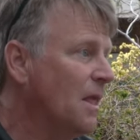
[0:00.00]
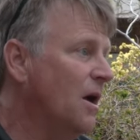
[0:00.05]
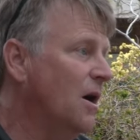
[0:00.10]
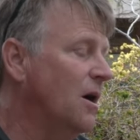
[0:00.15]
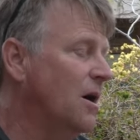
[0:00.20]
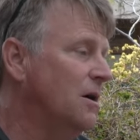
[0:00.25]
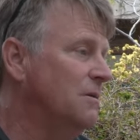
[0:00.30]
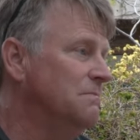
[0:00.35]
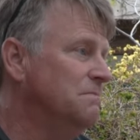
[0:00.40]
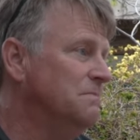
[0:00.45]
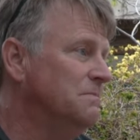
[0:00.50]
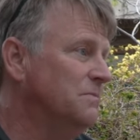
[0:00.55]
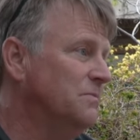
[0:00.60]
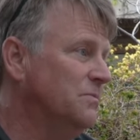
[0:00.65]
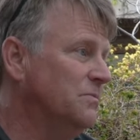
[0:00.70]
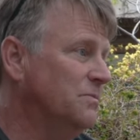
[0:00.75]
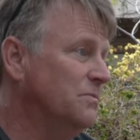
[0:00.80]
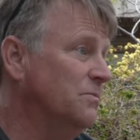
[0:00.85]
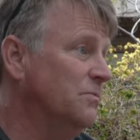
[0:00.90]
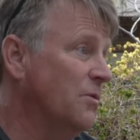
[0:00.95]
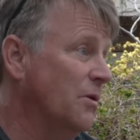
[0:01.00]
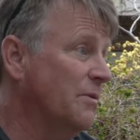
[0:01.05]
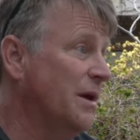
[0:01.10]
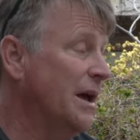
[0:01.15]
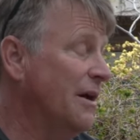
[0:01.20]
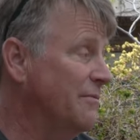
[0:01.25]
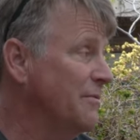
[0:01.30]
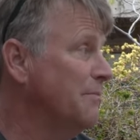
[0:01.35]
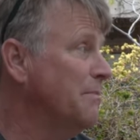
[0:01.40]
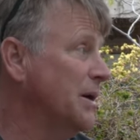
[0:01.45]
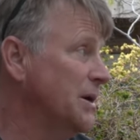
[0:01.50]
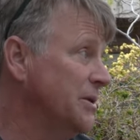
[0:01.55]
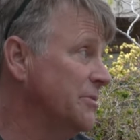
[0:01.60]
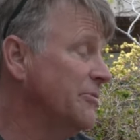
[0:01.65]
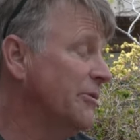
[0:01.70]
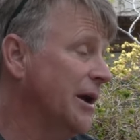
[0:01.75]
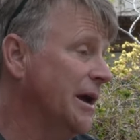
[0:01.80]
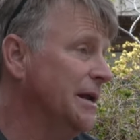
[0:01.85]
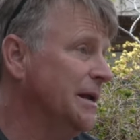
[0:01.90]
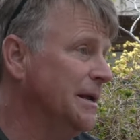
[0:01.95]
um, where we have
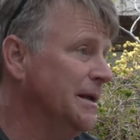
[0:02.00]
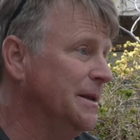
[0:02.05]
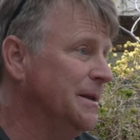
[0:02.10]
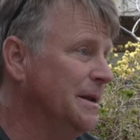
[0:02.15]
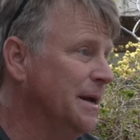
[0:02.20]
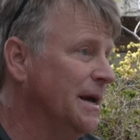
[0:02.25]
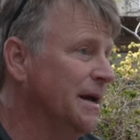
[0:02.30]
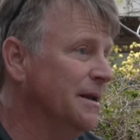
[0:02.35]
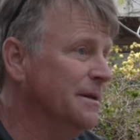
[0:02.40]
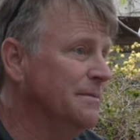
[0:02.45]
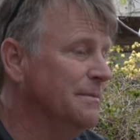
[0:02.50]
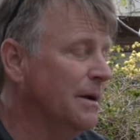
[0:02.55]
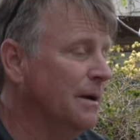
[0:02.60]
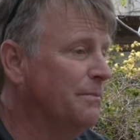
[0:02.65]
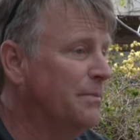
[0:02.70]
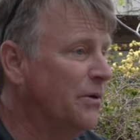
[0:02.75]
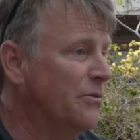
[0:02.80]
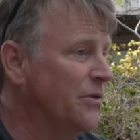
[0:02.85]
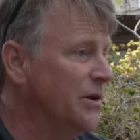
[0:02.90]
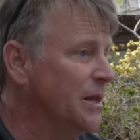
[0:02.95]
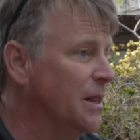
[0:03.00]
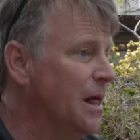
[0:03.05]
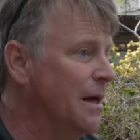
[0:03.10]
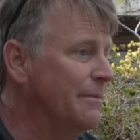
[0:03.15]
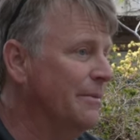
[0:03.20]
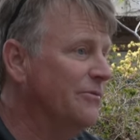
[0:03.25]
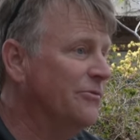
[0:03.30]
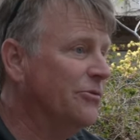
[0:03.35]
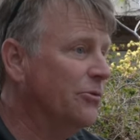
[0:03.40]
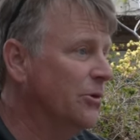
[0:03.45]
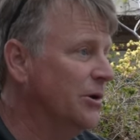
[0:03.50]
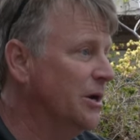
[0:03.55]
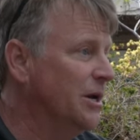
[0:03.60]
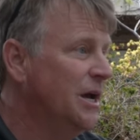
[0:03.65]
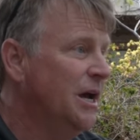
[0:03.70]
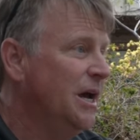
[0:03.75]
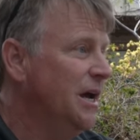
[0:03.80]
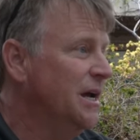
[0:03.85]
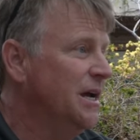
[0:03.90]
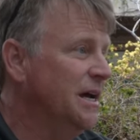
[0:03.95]
abundant rain and, and, a perfect climate for it,
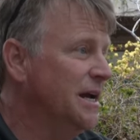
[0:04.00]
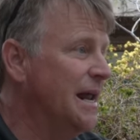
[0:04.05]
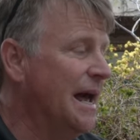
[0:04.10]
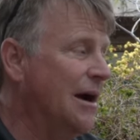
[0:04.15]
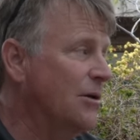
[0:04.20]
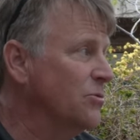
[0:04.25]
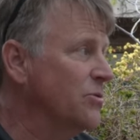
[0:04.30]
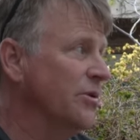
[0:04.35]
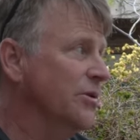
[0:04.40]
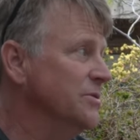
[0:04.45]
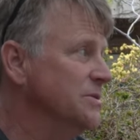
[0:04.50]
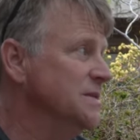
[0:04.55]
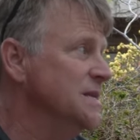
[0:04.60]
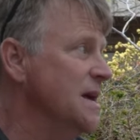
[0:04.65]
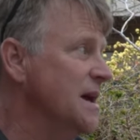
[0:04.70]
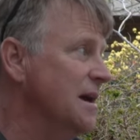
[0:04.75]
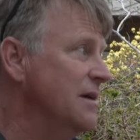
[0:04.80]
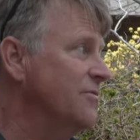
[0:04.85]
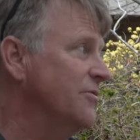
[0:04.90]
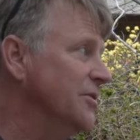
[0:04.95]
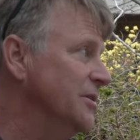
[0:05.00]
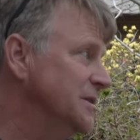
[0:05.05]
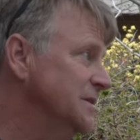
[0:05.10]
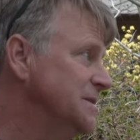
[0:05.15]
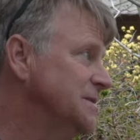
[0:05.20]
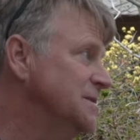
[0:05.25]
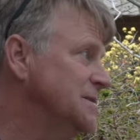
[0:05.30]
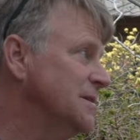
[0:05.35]
it outgrows the aphids.